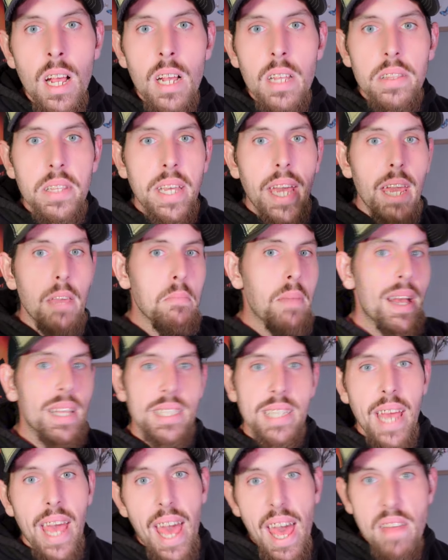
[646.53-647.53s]
The game
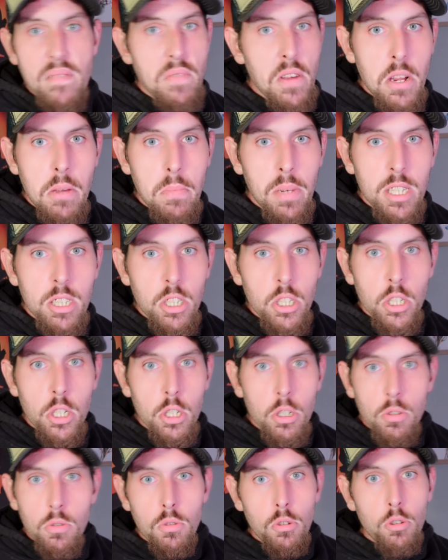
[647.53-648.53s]
hasn't had very much
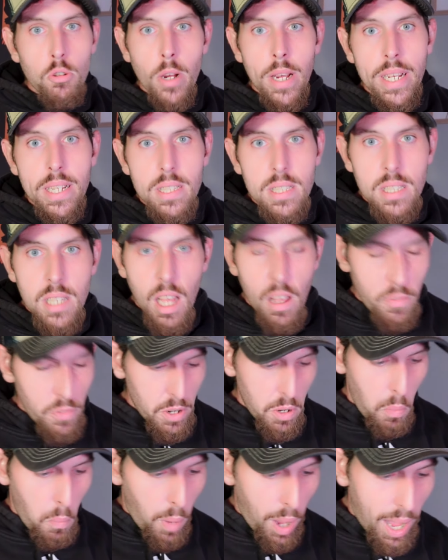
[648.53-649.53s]
new, great stuff in
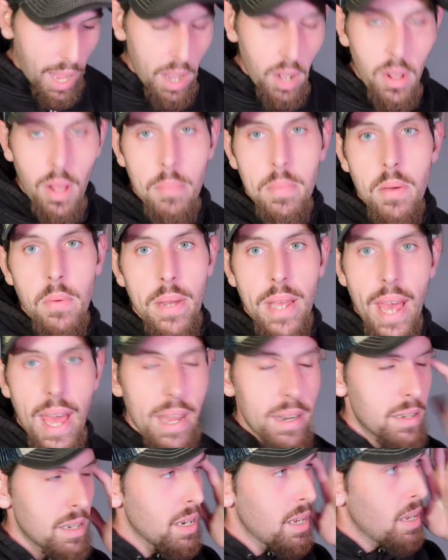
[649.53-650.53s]
a while. I mean, we
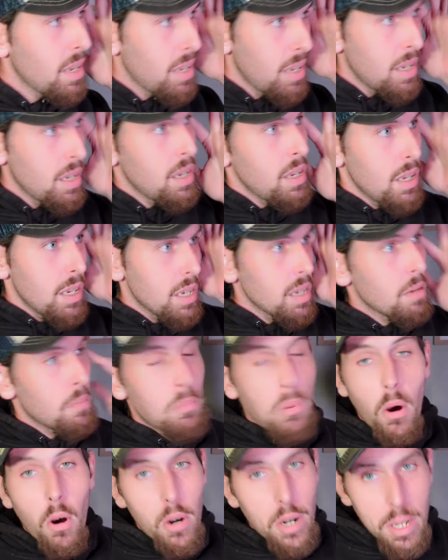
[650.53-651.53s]
had
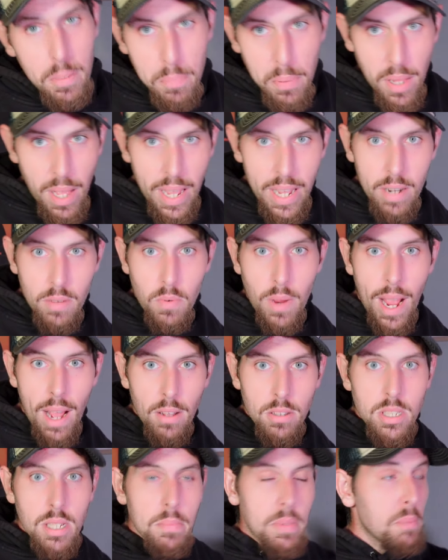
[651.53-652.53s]
party play and
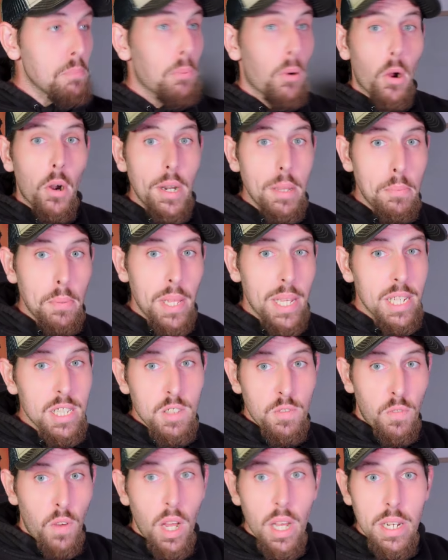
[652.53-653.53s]
routes. I mean, party play
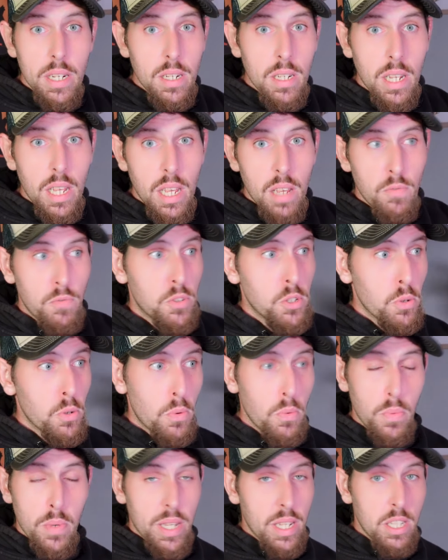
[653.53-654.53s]
is fun if
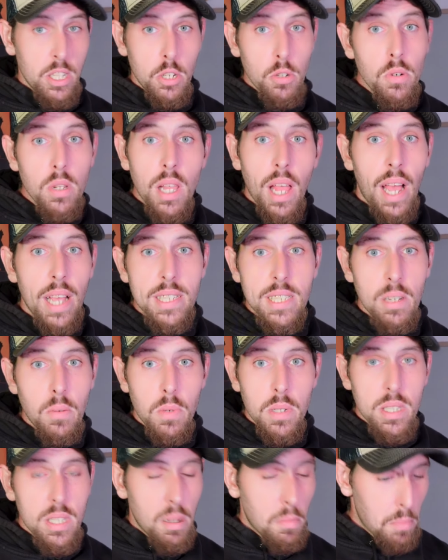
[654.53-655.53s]
you can utilize it
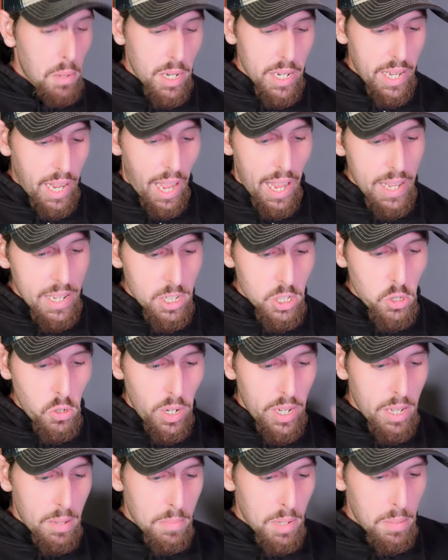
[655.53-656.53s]
with somebody. I enjoy
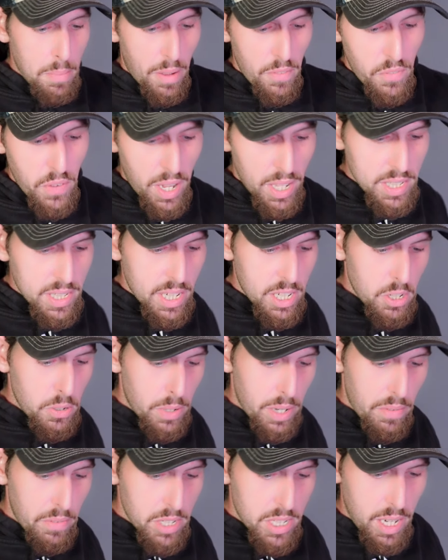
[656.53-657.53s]
it. Me and my fiance do it
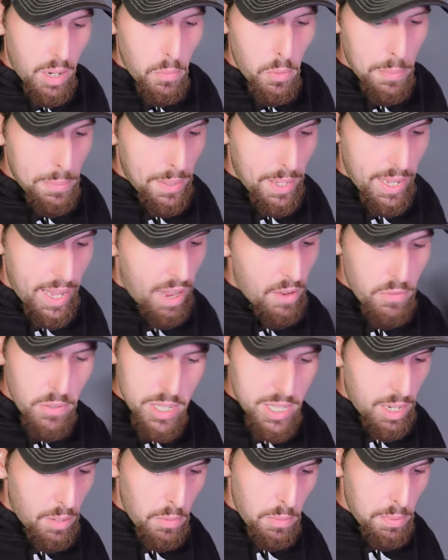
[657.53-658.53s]
every time we play. Every
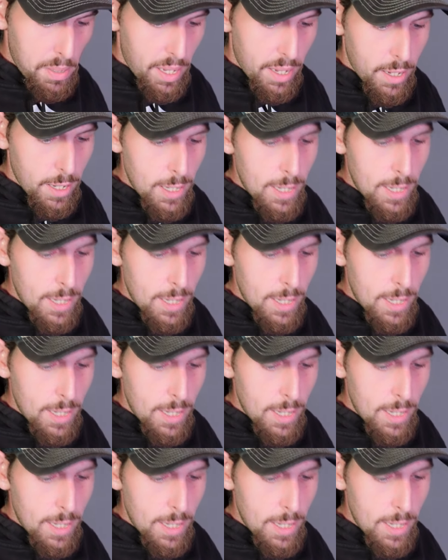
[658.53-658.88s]
time we play.